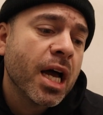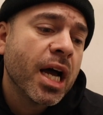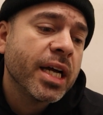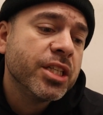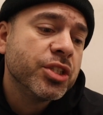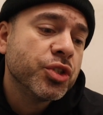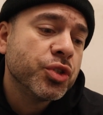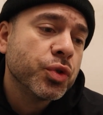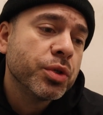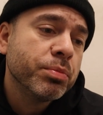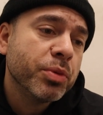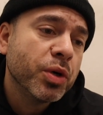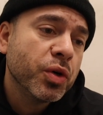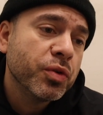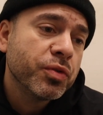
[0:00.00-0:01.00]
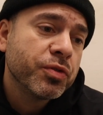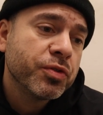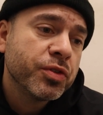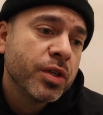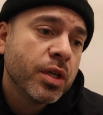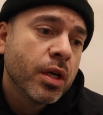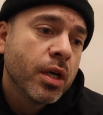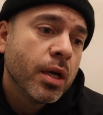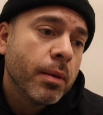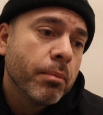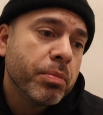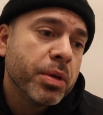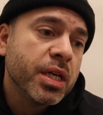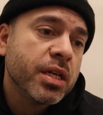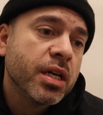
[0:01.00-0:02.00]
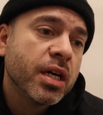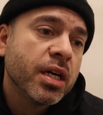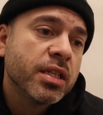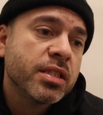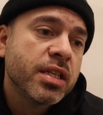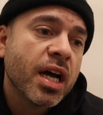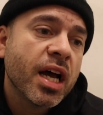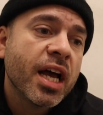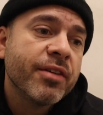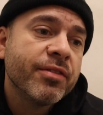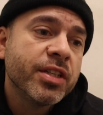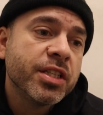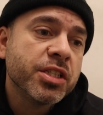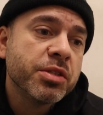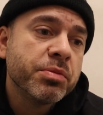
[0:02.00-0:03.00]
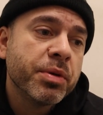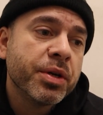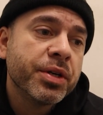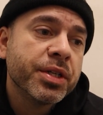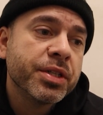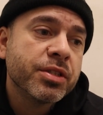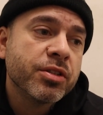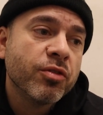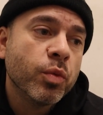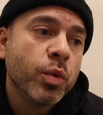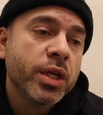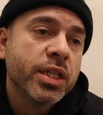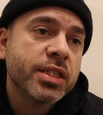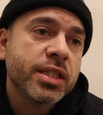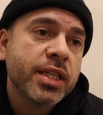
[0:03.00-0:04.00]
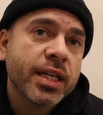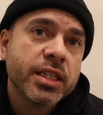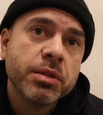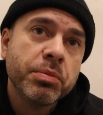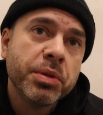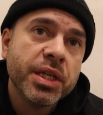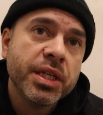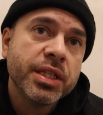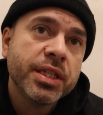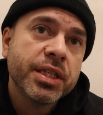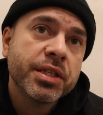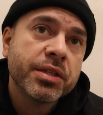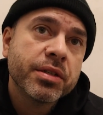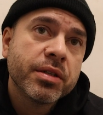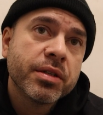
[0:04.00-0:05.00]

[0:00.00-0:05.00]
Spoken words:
I enjoy both because I have an experience of what it's like to be in there.